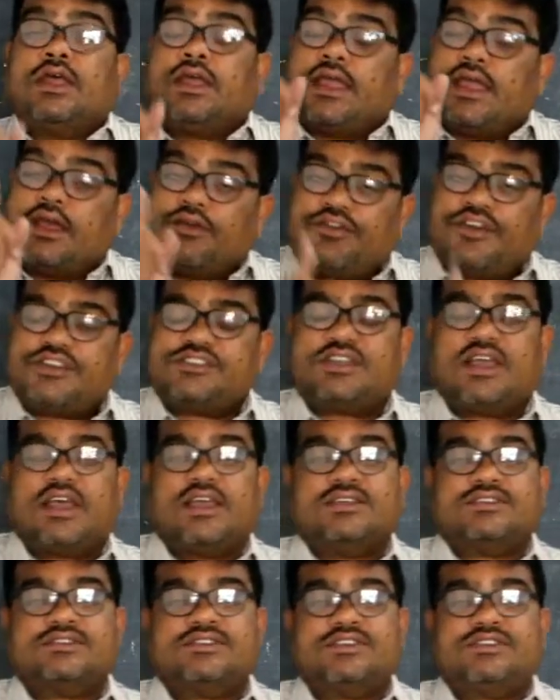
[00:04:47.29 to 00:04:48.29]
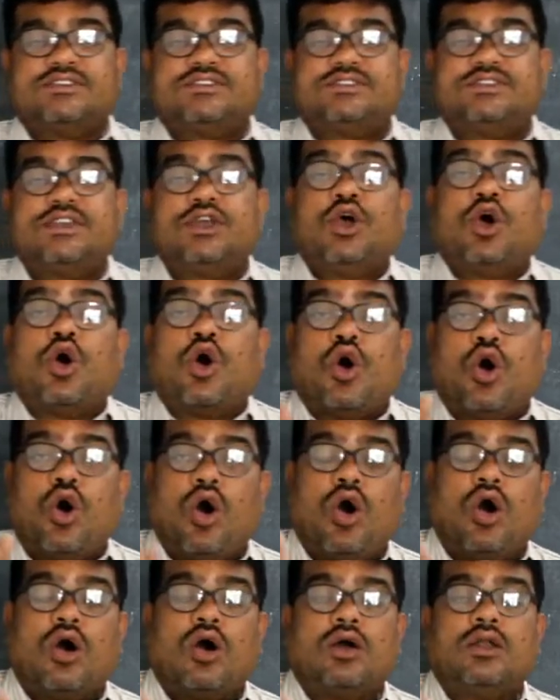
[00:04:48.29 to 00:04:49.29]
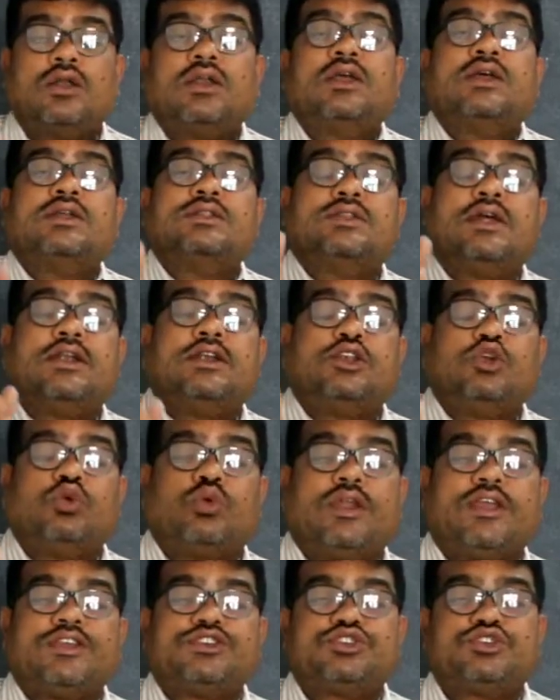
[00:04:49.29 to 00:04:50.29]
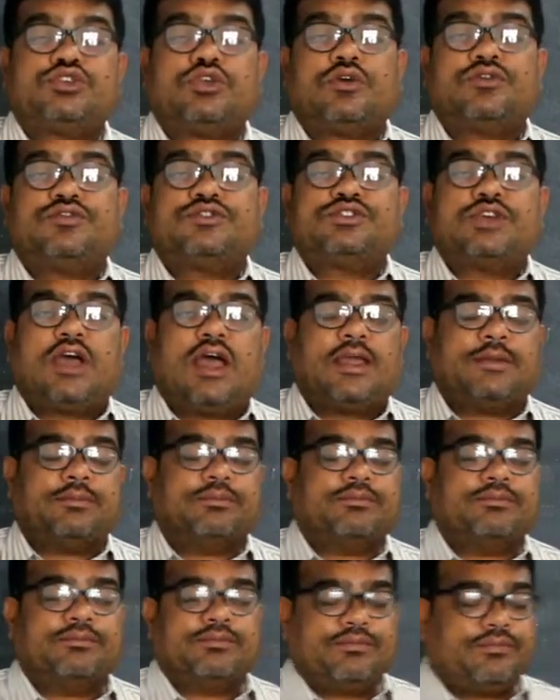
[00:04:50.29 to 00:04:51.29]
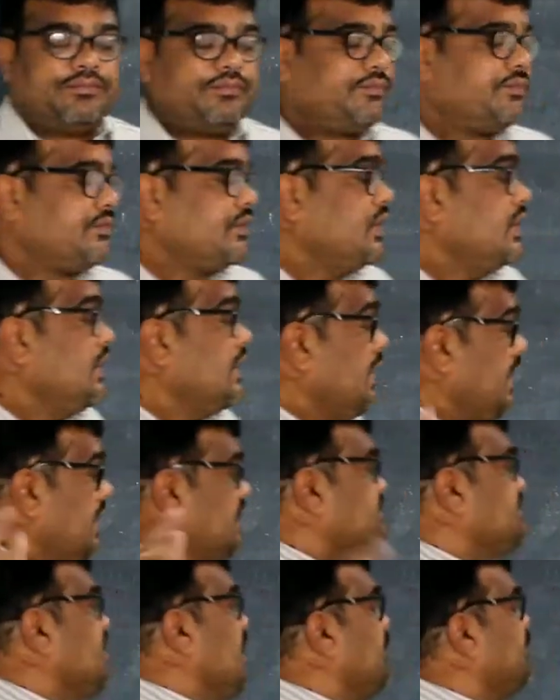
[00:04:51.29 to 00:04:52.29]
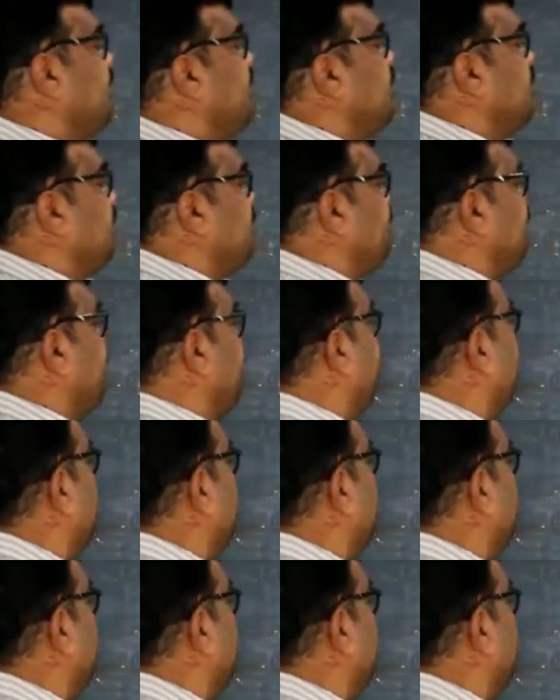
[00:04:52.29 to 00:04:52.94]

emphasizes on the duration of time. Example,